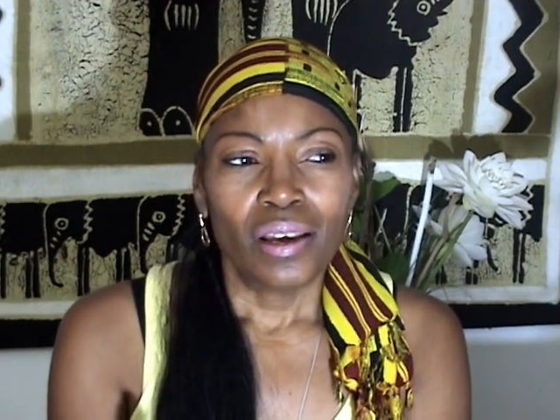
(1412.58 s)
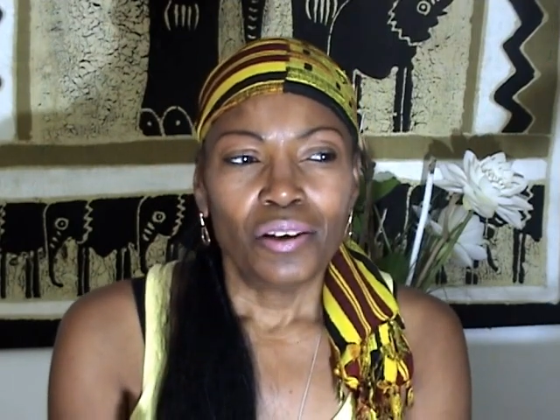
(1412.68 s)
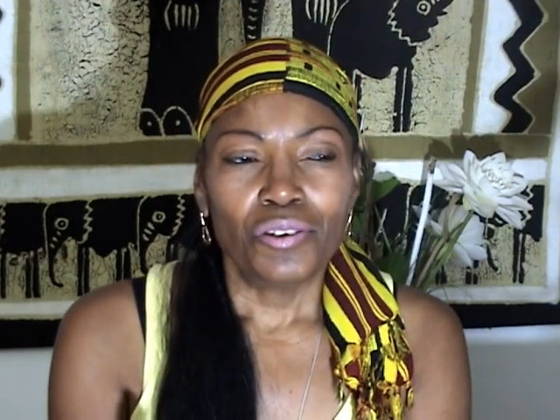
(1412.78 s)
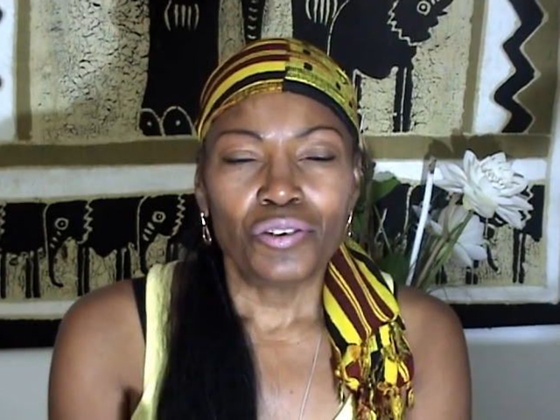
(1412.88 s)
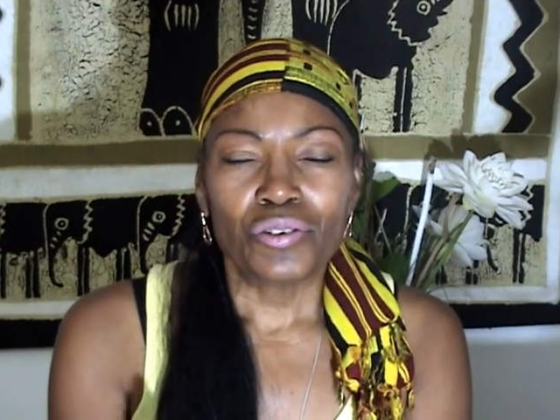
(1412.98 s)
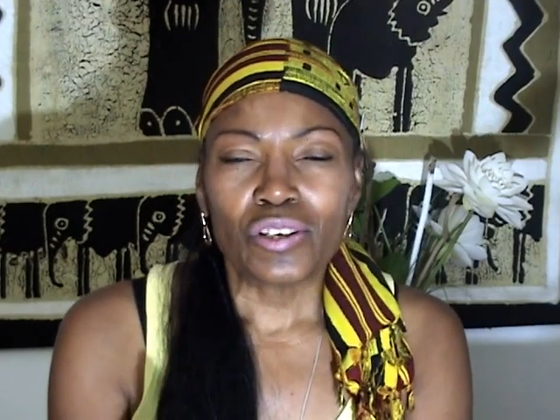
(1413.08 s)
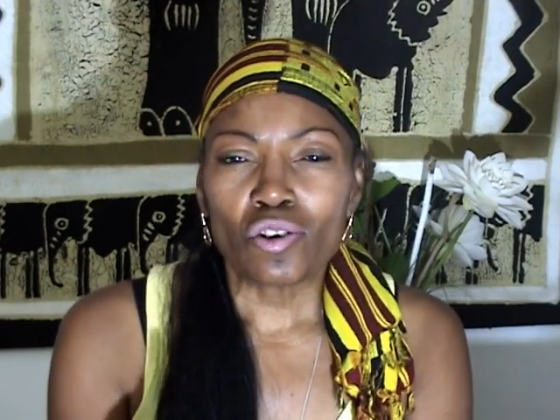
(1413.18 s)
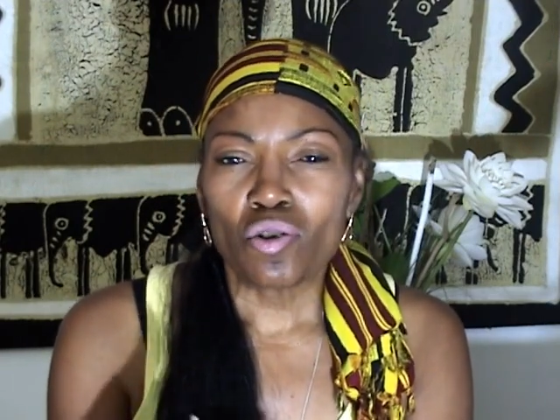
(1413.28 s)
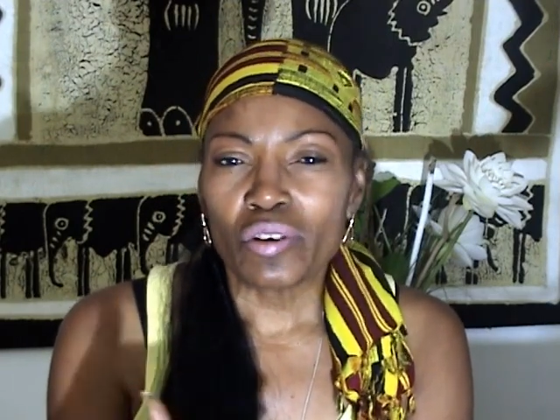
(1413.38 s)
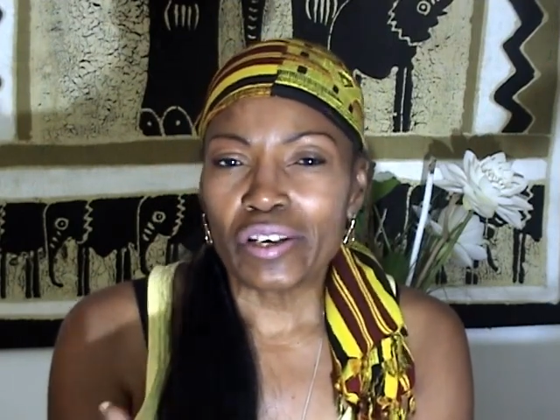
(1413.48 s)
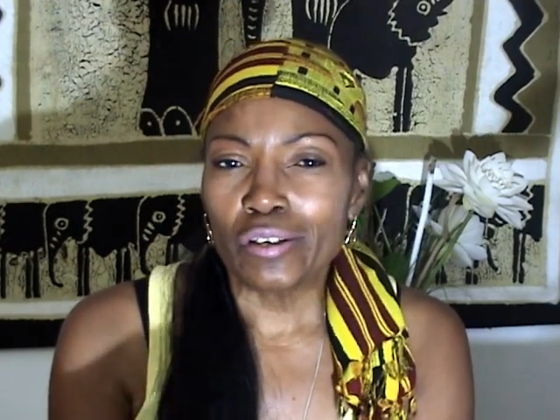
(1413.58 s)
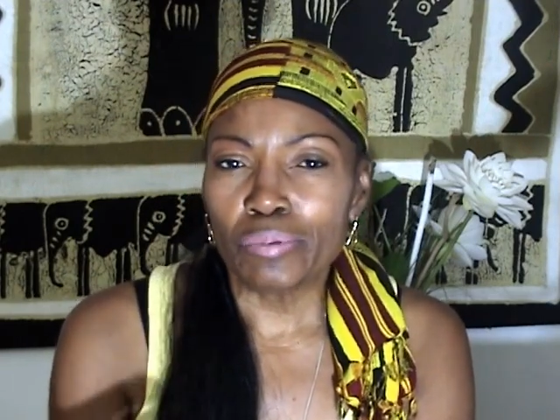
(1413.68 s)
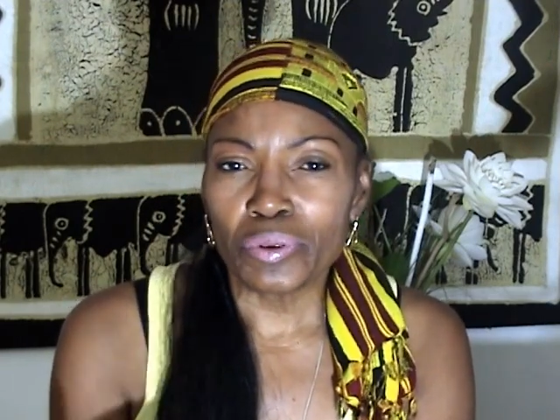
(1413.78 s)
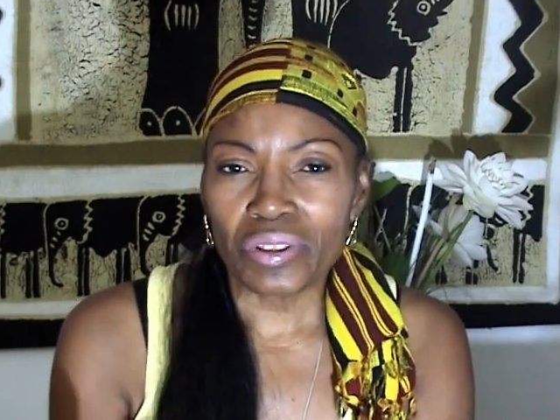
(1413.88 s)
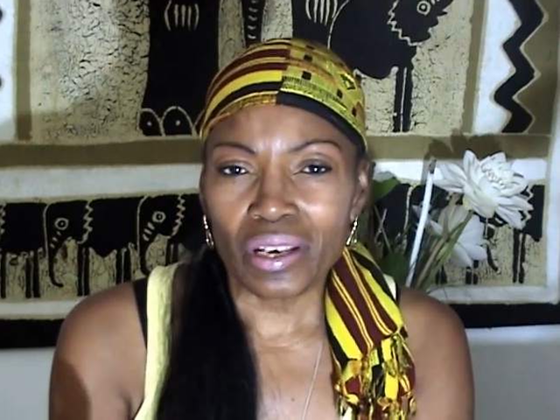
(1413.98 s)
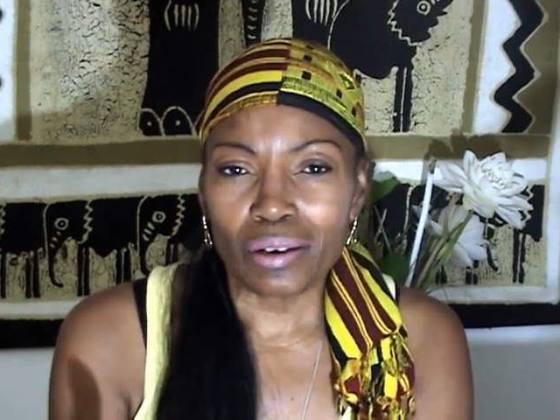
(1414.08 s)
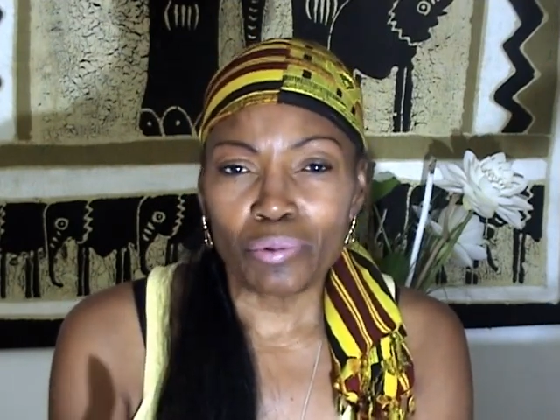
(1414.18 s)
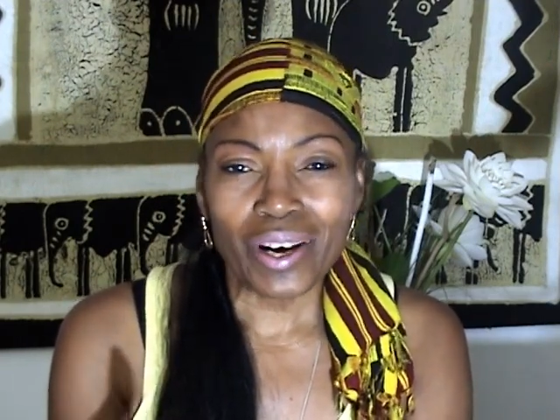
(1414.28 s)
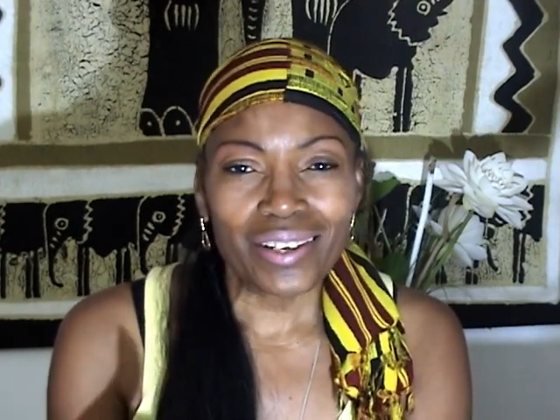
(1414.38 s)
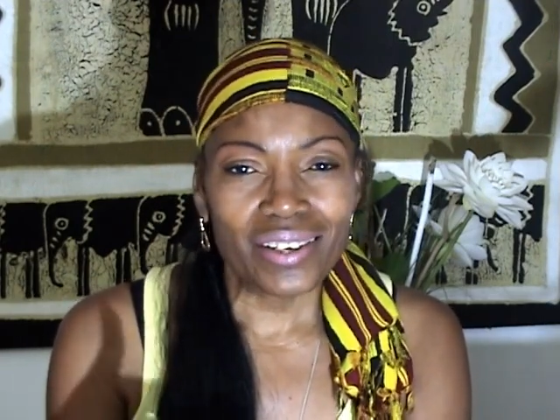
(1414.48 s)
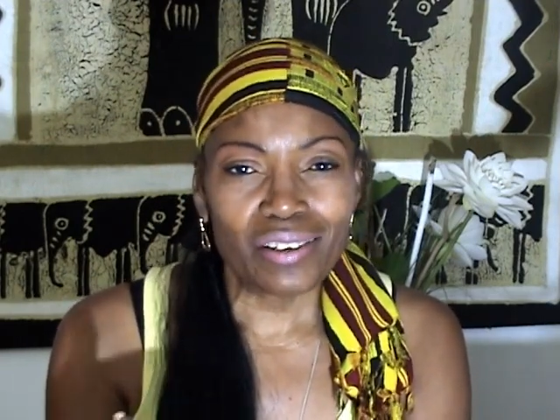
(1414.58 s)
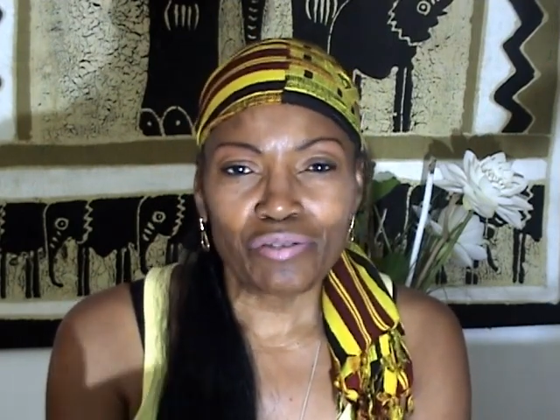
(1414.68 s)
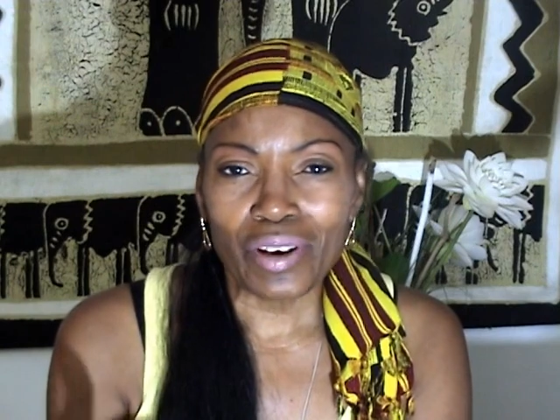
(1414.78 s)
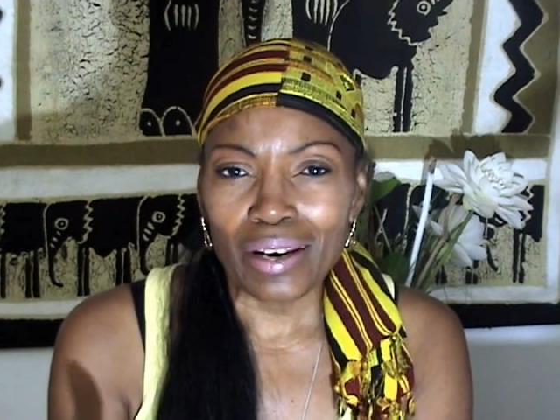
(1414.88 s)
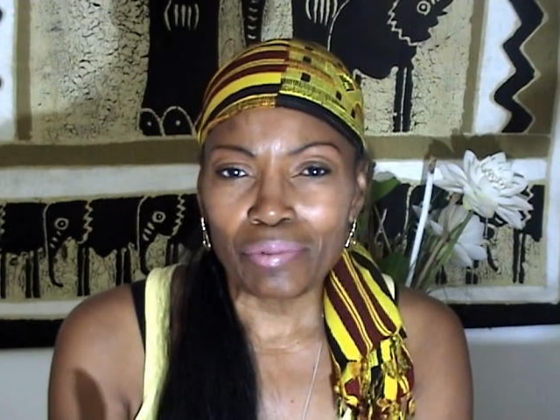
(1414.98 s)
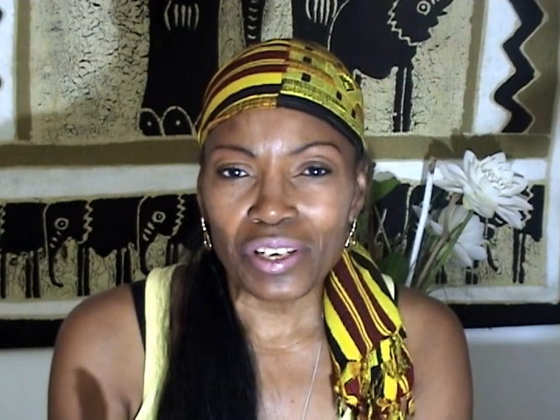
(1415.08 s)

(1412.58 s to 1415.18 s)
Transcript: you know, this whole Hebrew thing, we're identifying